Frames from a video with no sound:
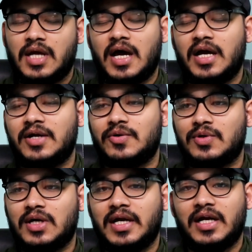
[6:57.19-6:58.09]
I
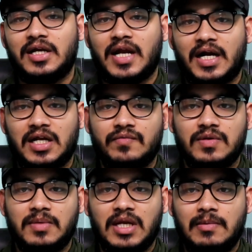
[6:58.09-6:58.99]
don't like interacting
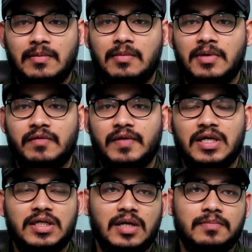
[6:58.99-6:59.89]
with many people, but when
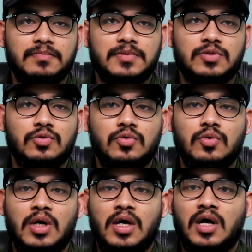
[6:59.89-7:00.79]
it comes
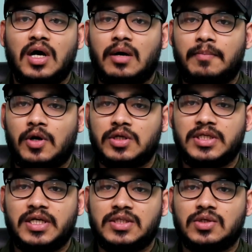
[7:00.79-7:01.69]
to
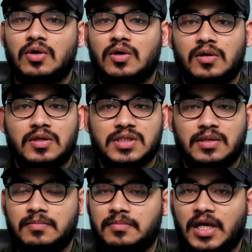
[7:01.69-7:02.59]
projects or
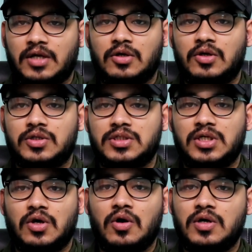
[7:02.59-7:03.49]
some
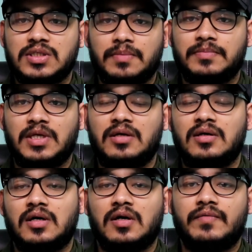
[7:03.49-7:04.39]
technology or
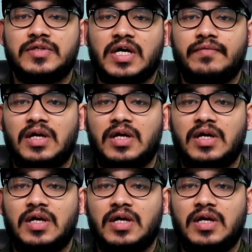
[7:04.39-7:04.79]
something which I am